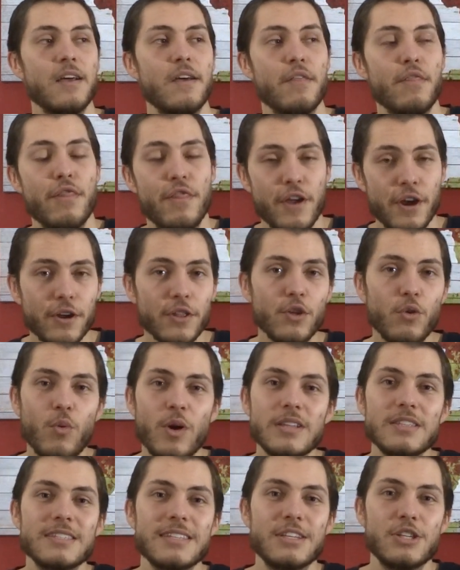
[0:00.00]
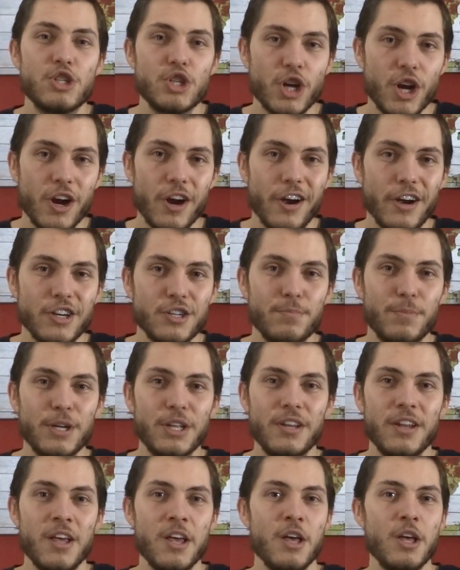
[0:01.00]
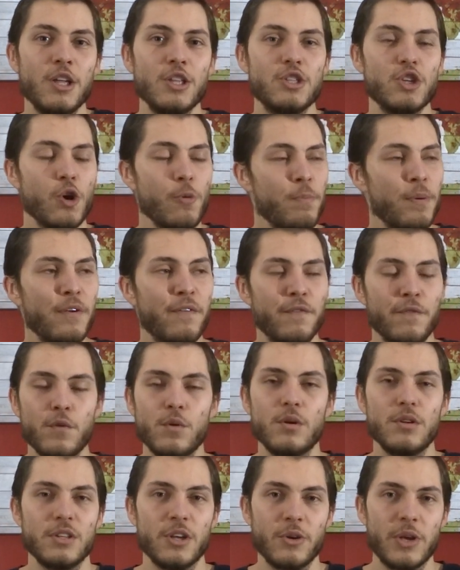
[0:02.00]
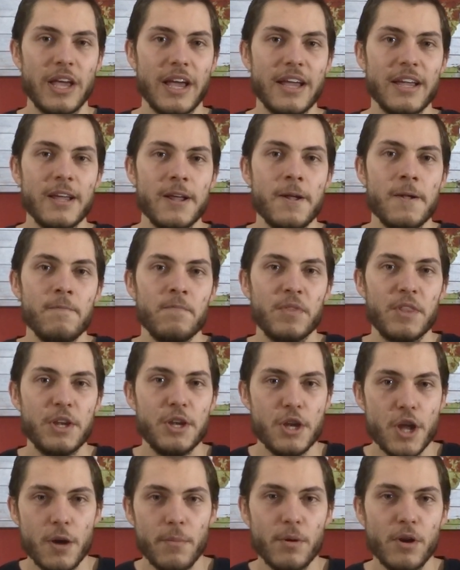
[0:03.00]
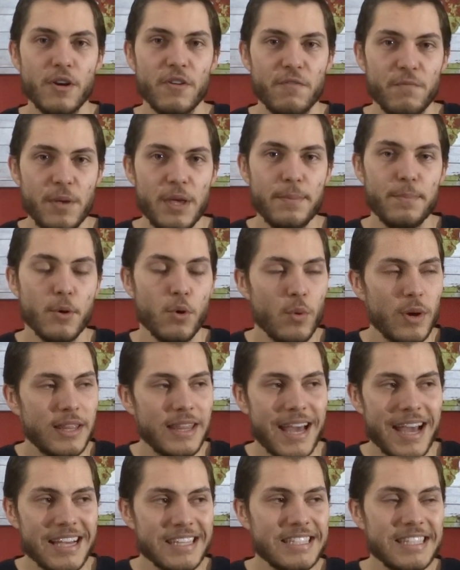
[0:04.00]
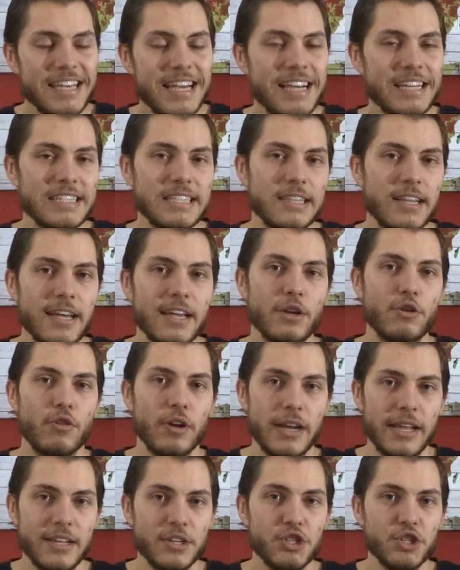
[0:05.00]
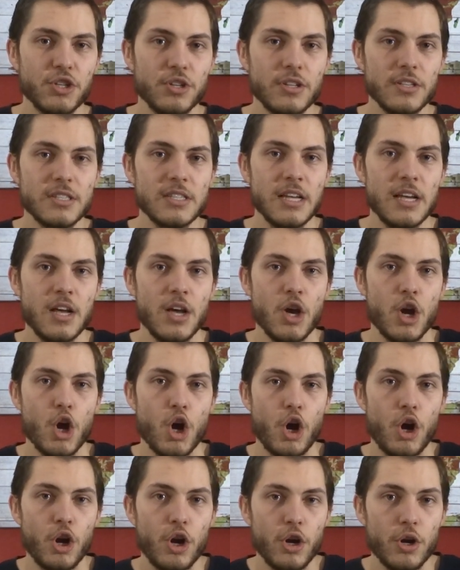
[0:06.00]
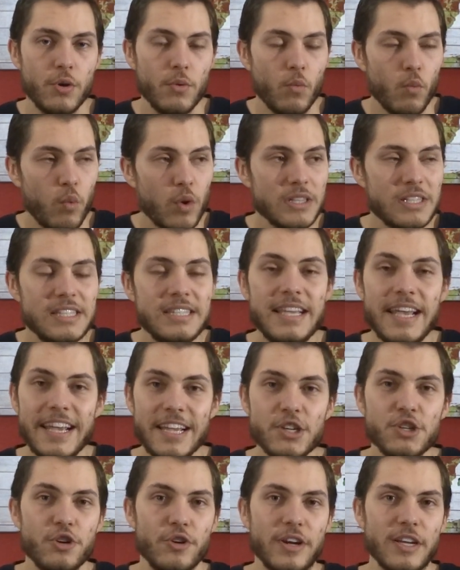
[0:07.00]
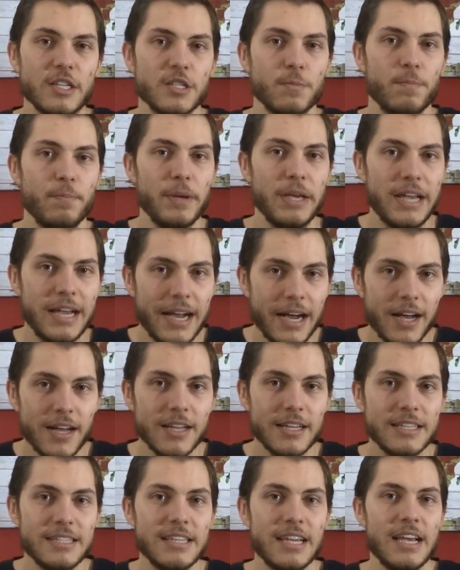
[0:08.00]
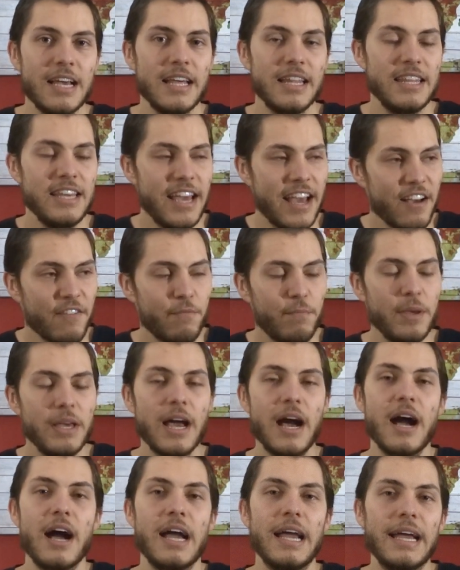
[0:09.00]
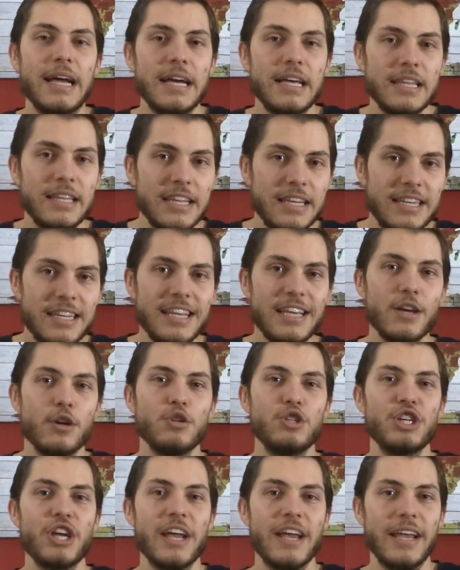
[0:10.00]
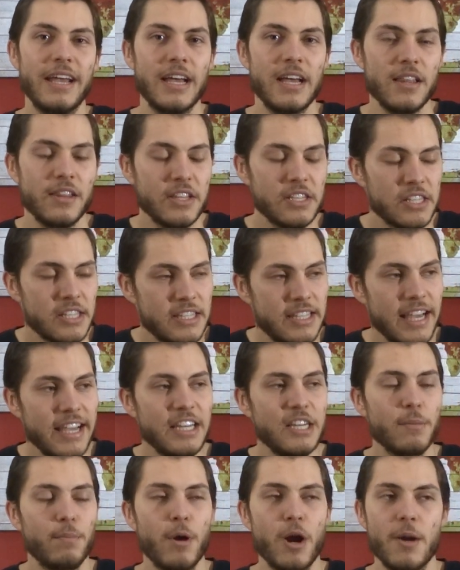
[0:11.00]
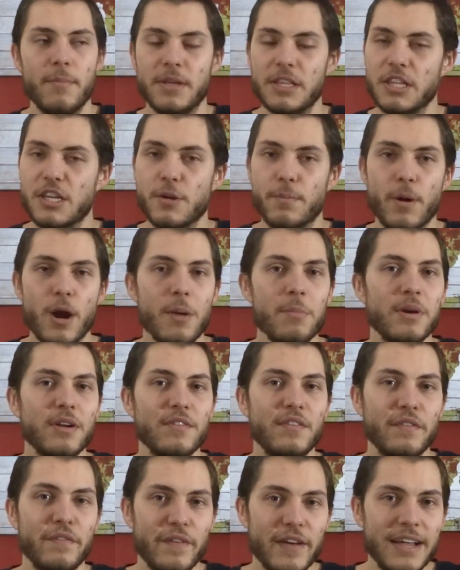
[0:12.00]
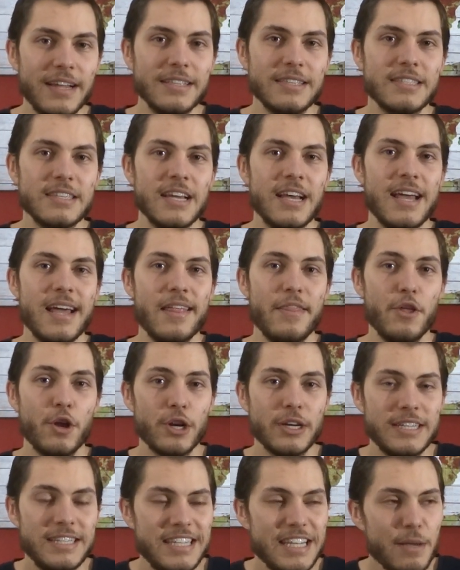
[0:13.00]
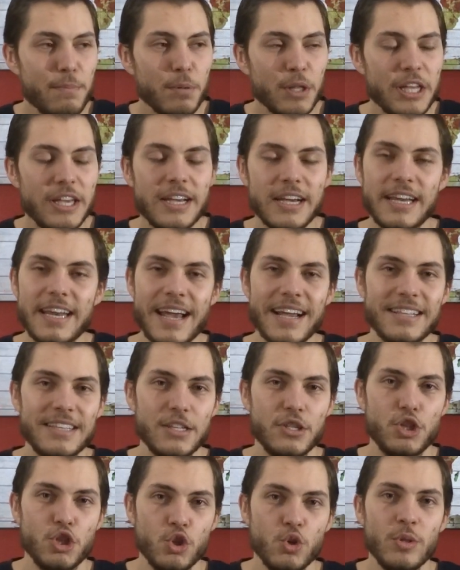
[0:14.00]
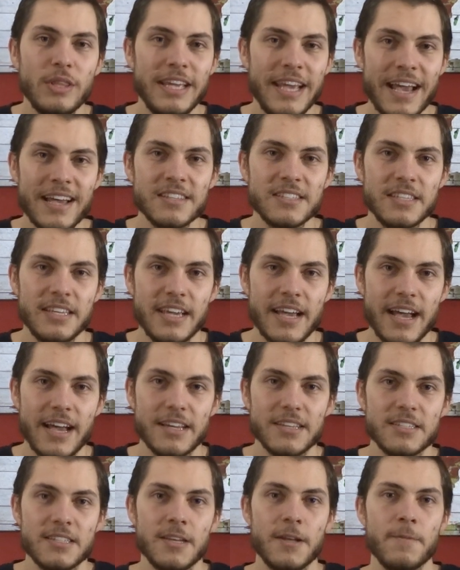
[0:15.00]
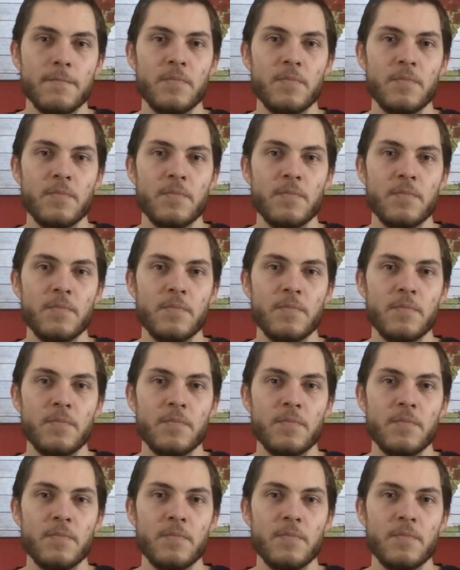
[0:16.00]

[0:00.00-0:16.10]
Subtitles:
they're the ones in charge. But don't be fooled, okay? The number of people with SES-like credentials are what's dangerous because the FBI, the DOJ, the State Department, the Department of Defense, they're deeply connected to the SES.